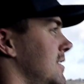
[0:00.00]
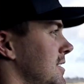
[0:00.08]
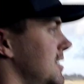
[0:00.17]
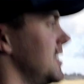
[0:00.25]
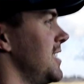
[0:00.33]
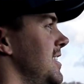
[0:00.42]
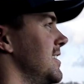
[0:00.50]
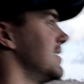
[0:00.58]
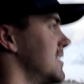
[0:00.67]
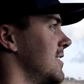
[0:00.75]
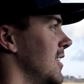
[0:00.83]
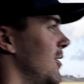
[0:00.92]

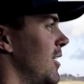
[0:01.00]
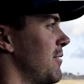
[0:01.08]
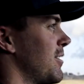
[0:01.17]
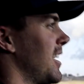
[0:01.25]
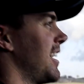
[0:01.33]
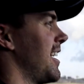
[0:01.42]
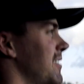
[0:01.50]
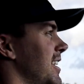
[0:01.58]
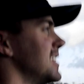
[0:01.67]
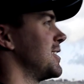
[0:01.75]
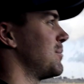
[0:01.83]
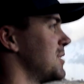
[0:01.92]
Jeez. Oh, I forgot I have a
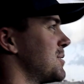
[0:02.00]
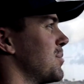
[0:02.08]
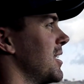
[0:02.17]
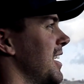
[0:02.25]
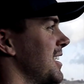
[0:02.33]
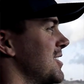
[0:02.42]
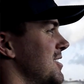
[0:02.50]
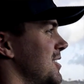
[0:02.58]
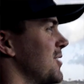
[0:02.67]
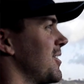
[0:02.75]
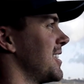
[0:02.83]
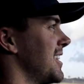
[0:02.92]
heads-up display. I can just
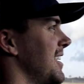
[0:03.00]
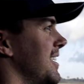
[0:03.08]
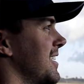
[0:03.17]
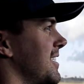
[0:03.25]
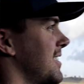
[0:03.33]
look right there.